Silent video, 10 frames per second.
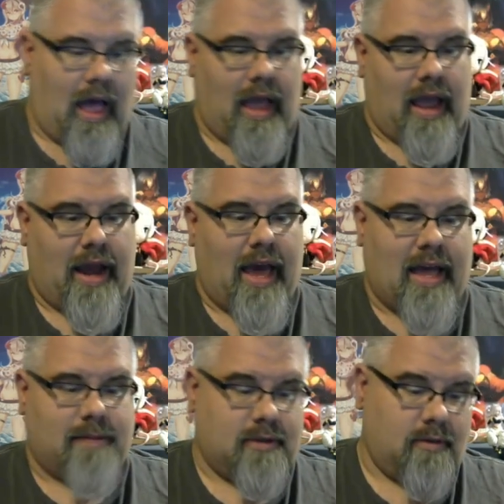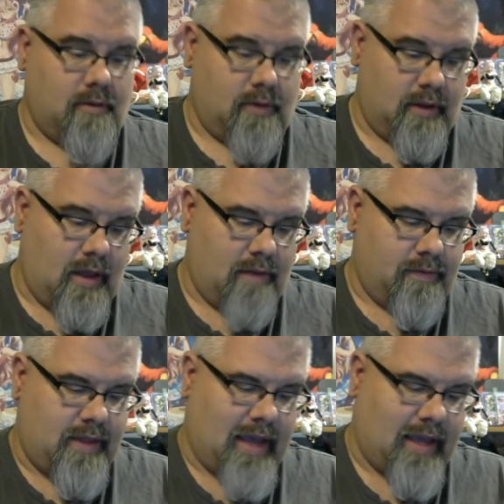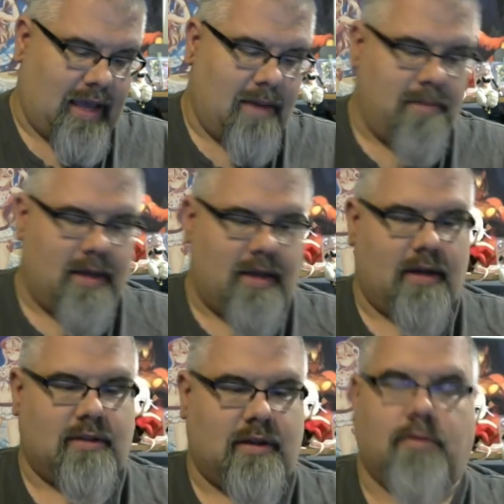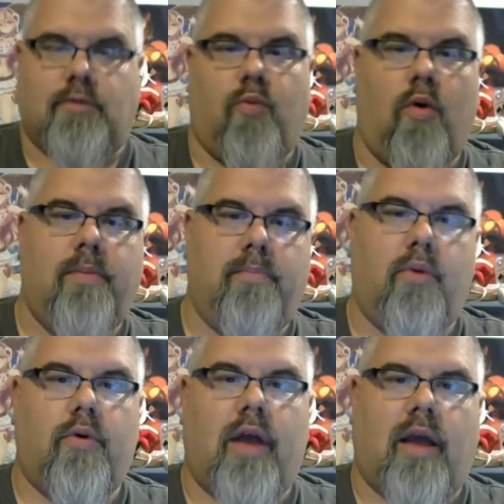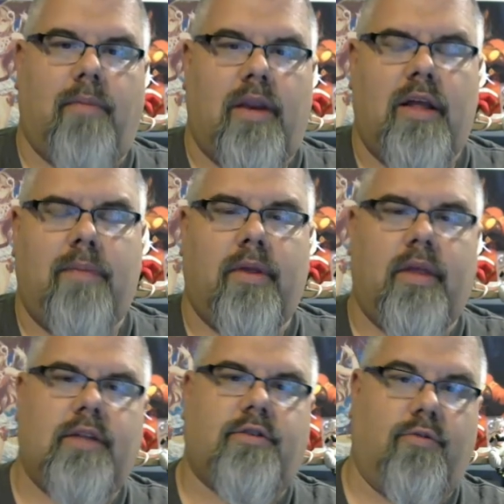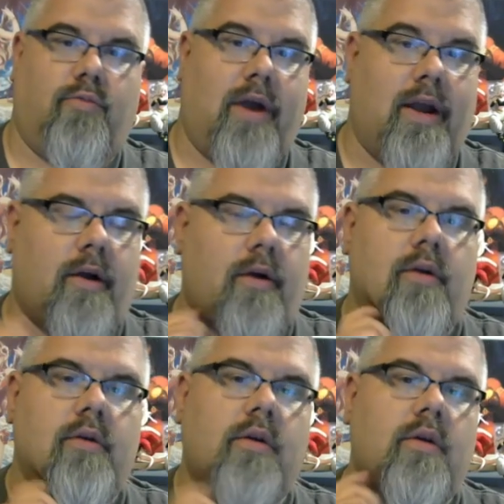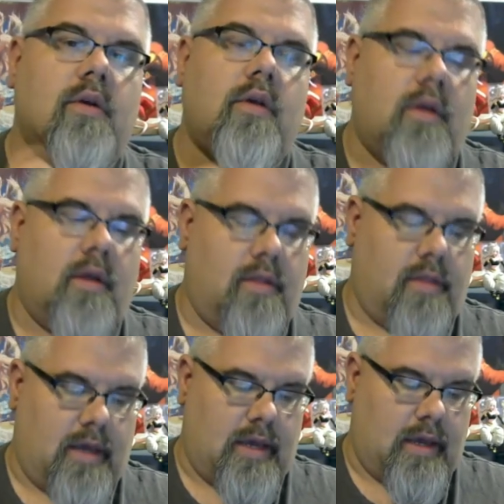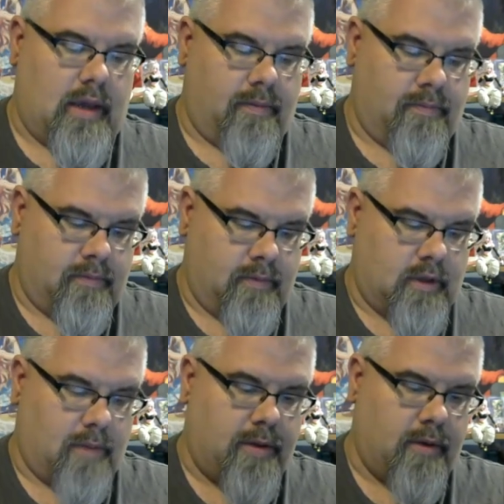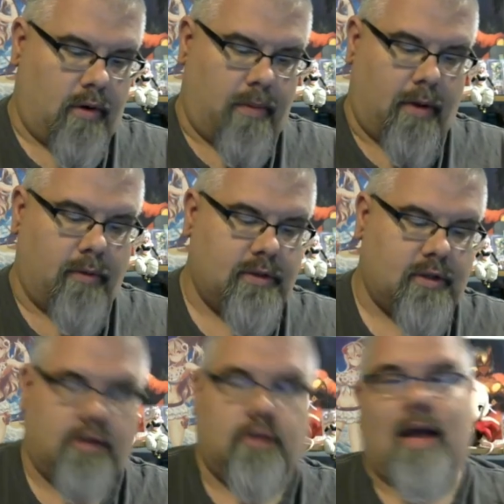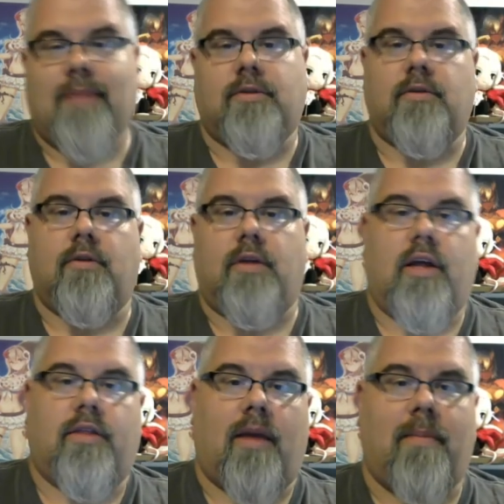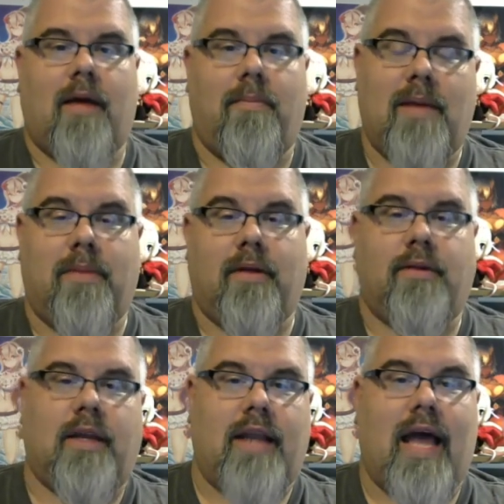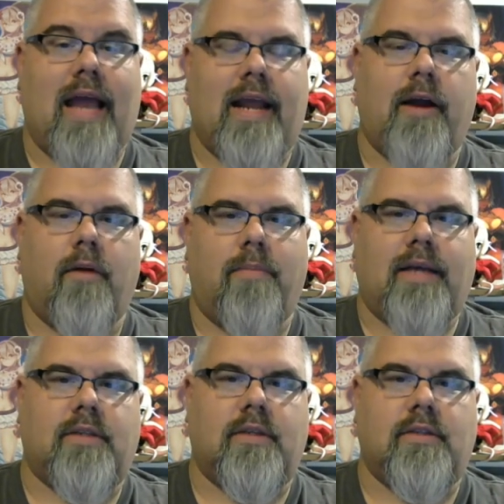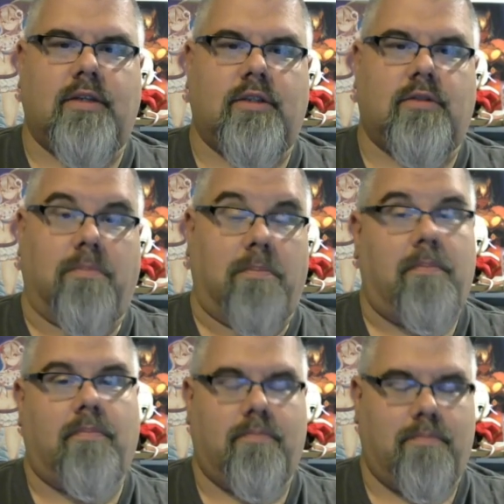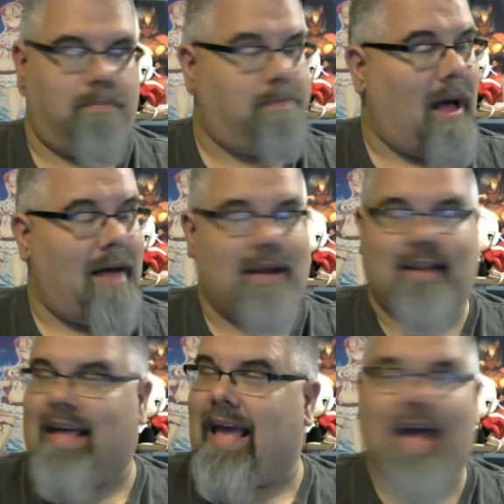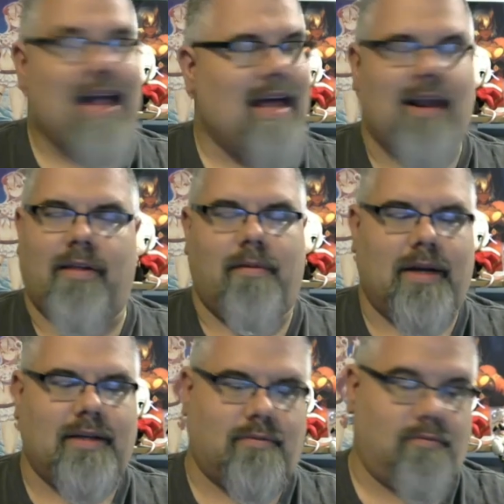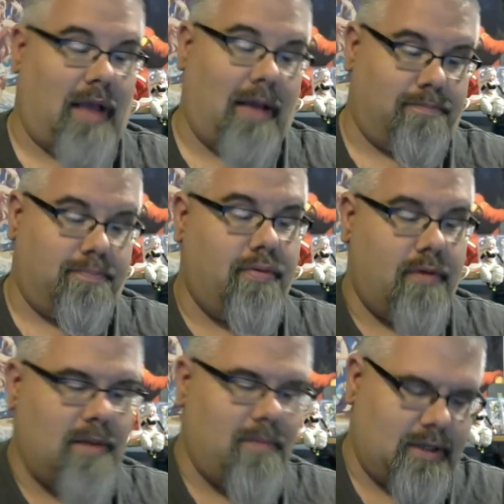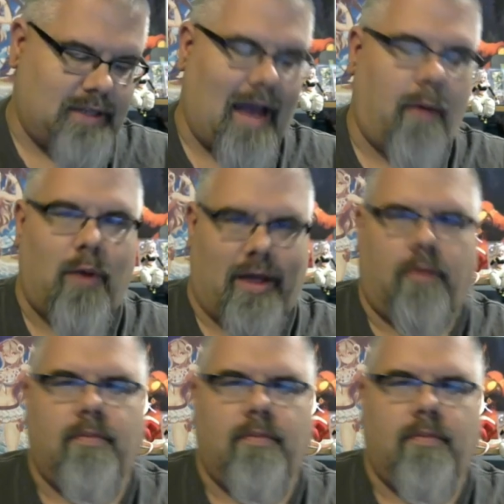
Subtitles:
And I absolutely loved that game because there was one board I could manipulate to where the computer opponents could do absolutely nothing about me building 9 air bases and just bombing the heck out of their base pretty much at will.